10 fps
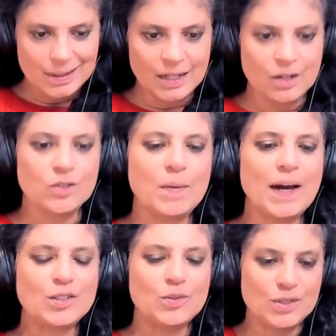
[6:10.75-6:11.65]
it goes
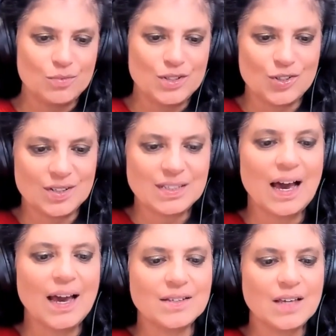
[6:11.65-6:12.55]
back to its original
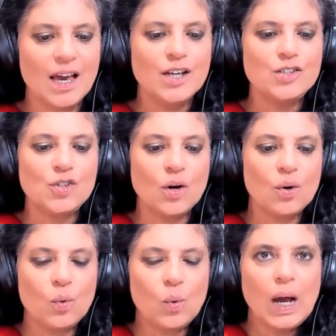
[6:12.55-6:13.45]
size.
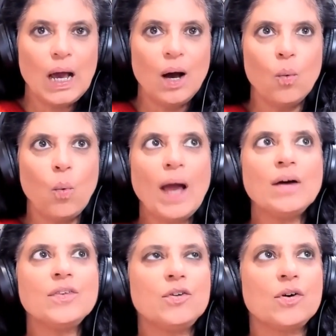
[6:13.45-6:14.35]
So
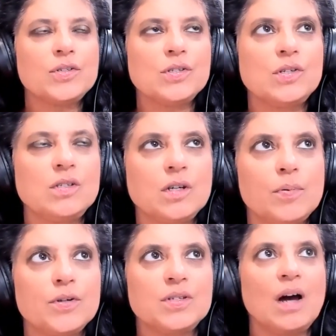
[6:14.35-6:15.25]
while the narcissistic
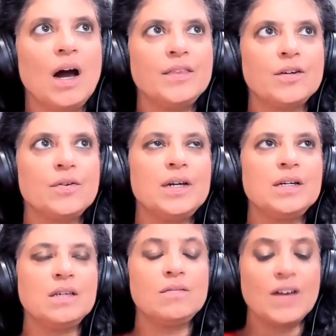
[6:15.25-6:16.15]
person either
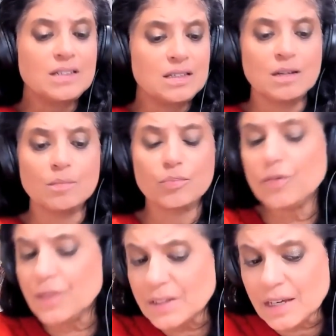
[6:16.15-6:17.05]
is invested in
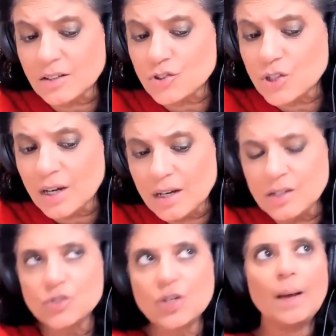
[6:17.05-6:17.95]
proving they can
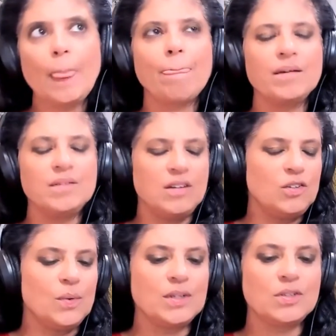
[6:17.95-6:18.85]
change,
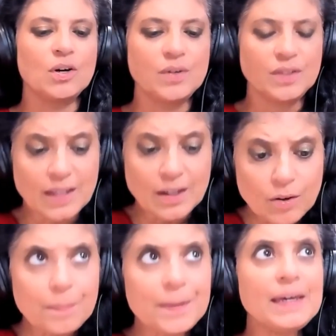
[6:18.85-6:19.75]
continuing to go to
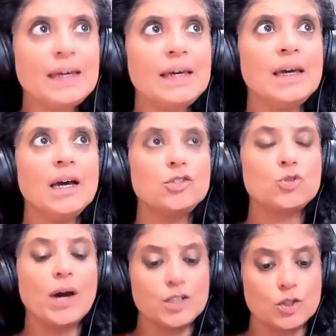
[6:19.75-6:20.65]
therapy,
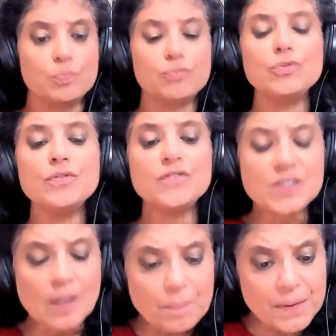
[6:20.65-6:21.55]
trying to prove
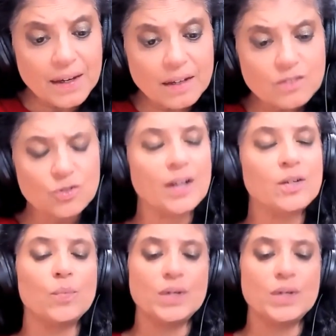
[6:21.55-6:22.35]
something, try to